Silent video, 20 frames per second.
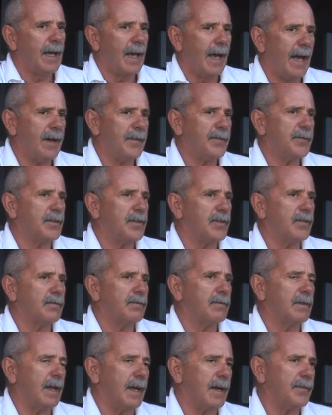After
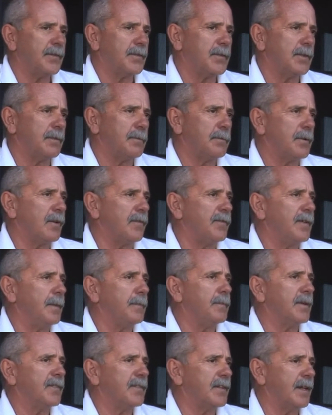
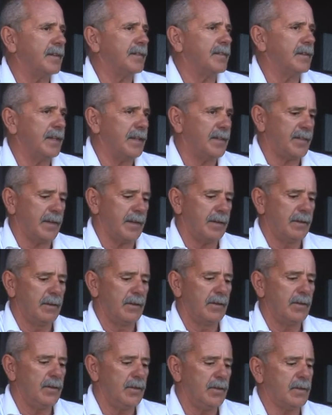Profepa said, listen,
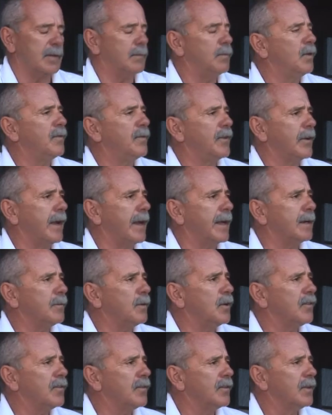you can move your
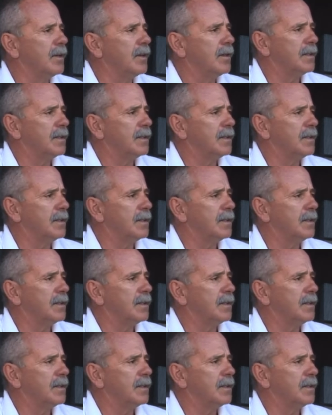animals,